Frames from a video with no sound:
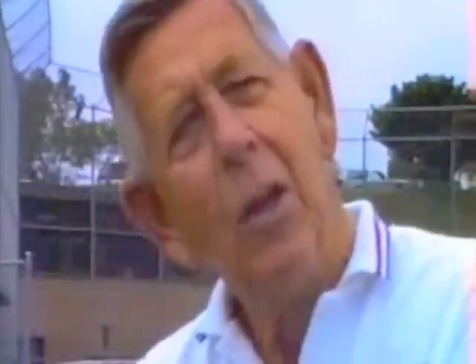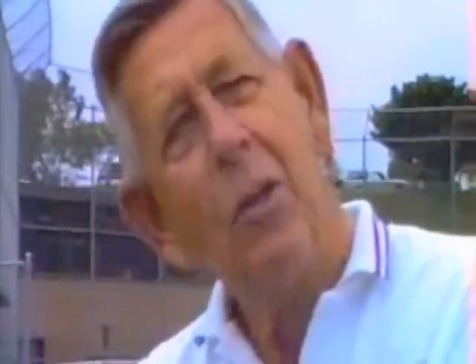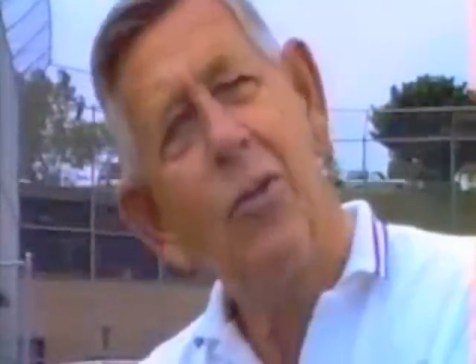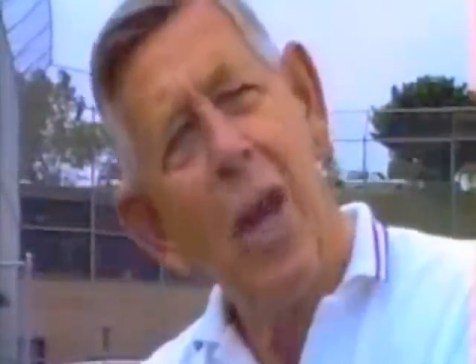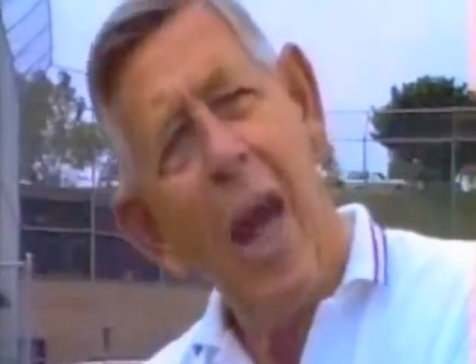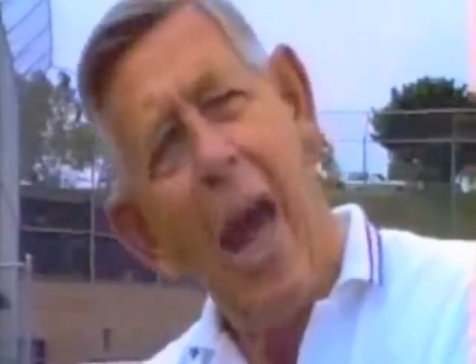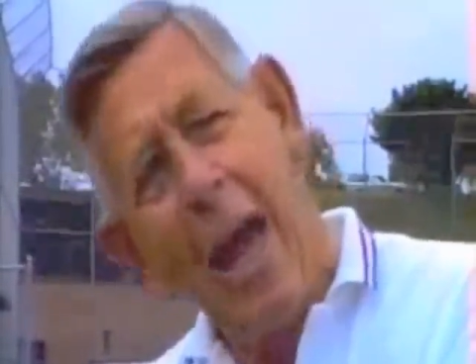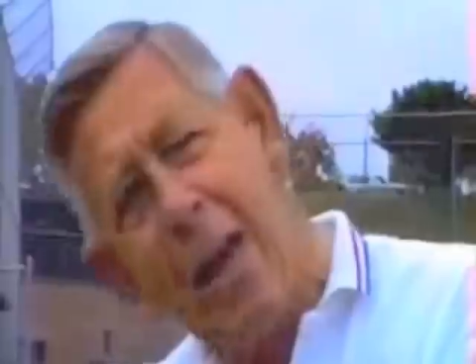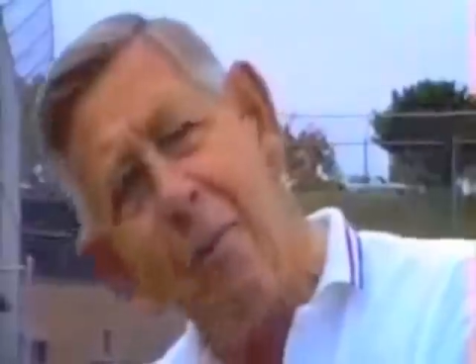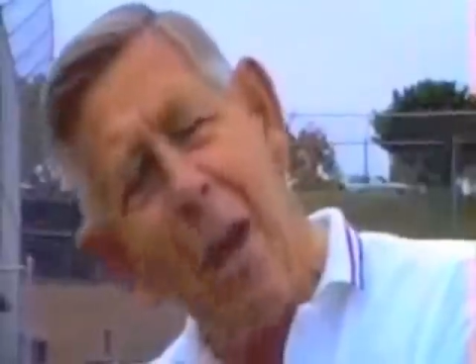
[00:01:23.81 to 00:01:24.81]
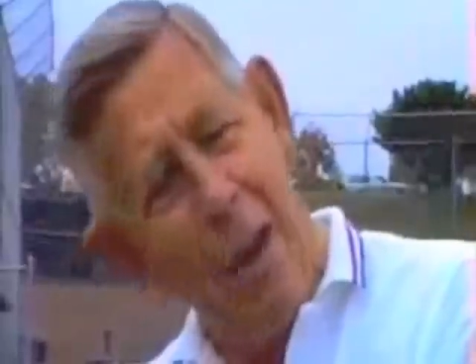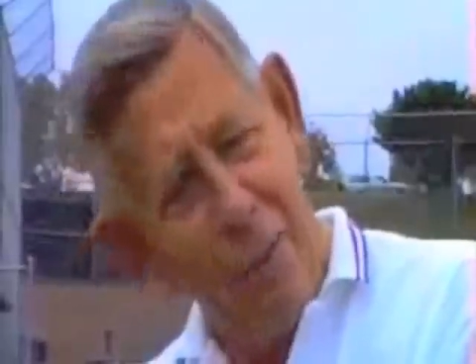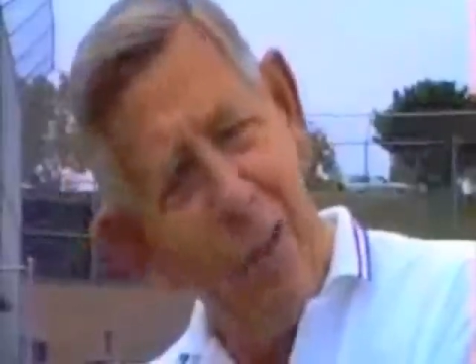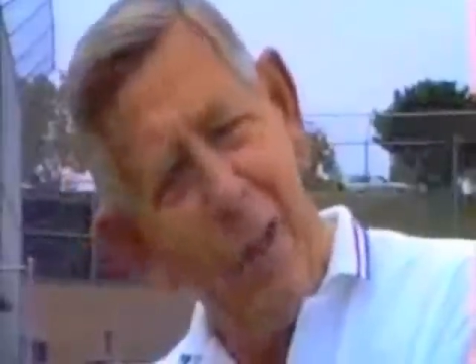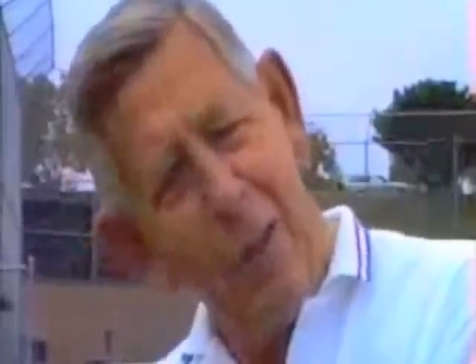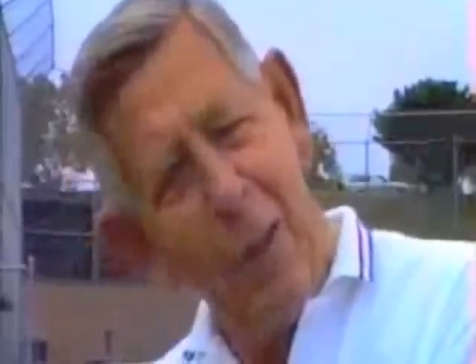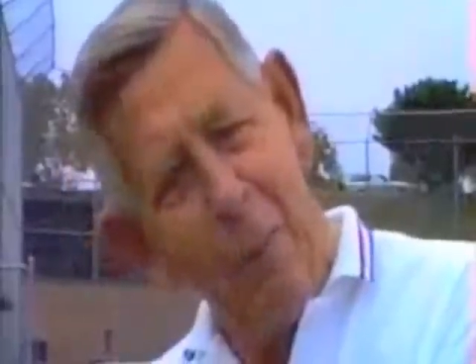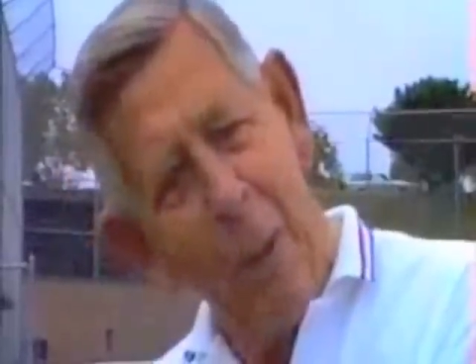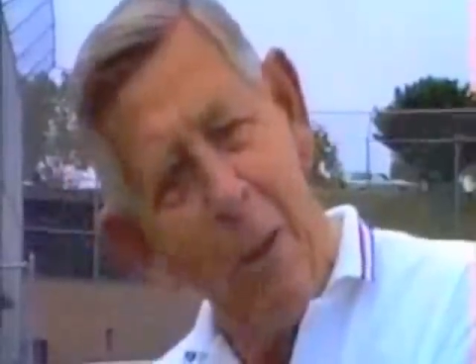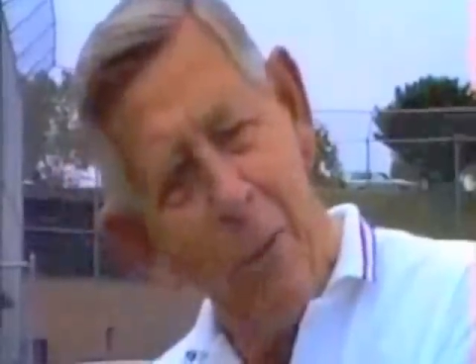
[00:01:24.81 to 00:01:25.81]
used to hang about near the
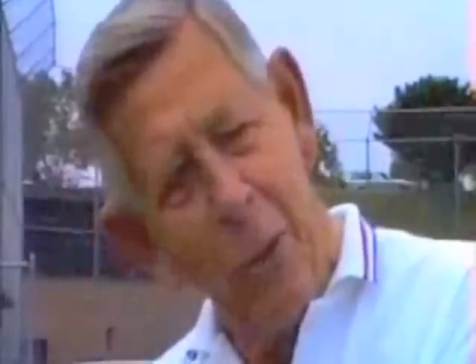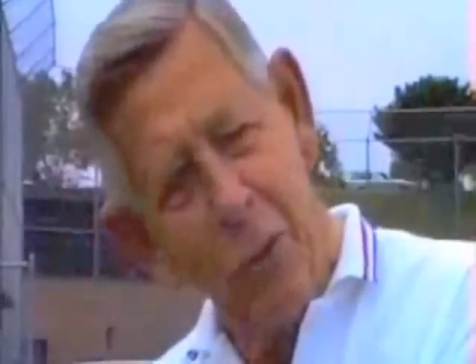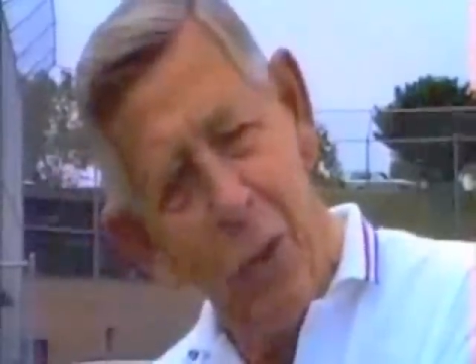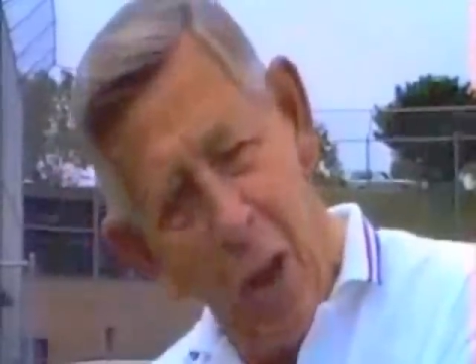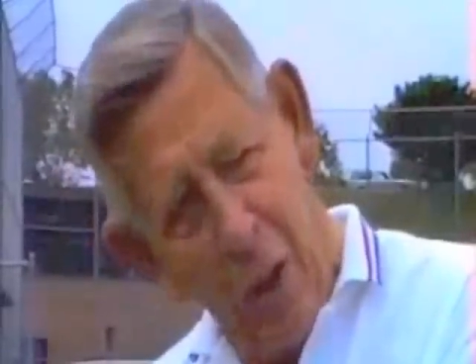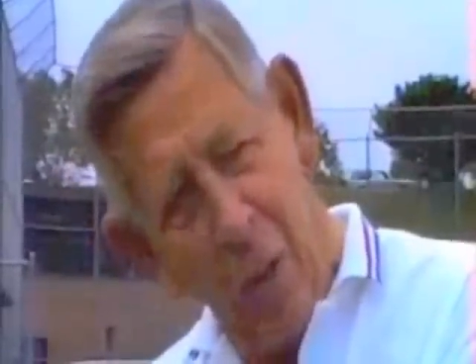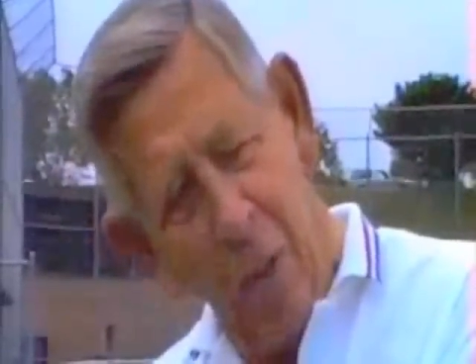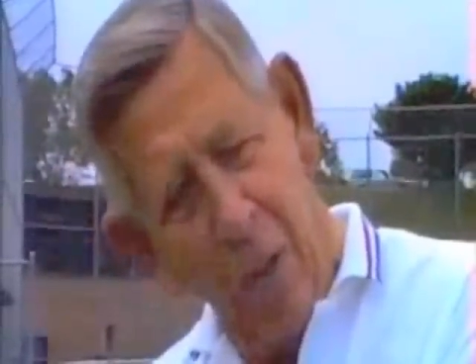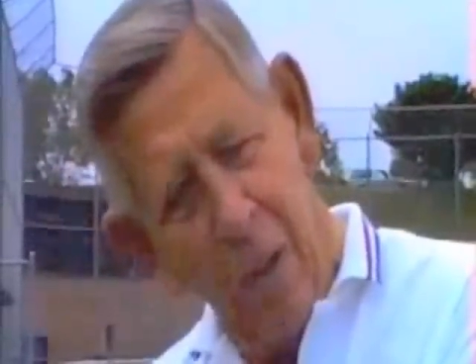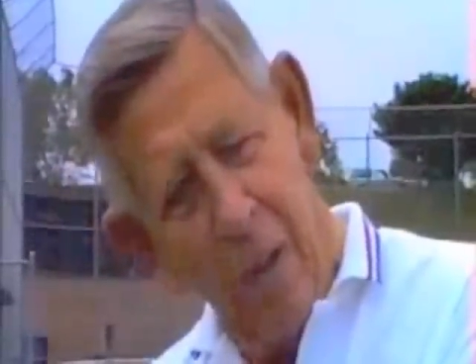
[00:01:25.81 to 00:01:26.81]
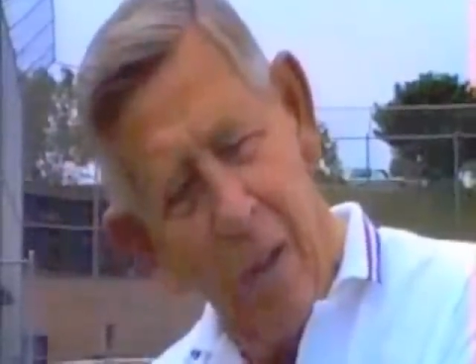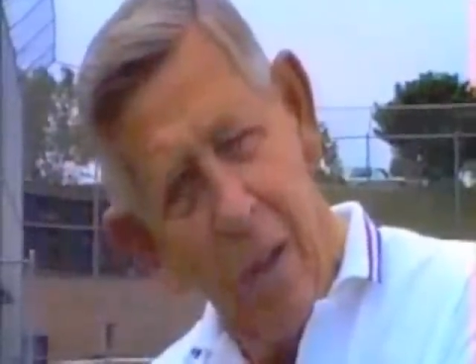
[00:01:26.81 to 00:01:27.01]
opponent's goal.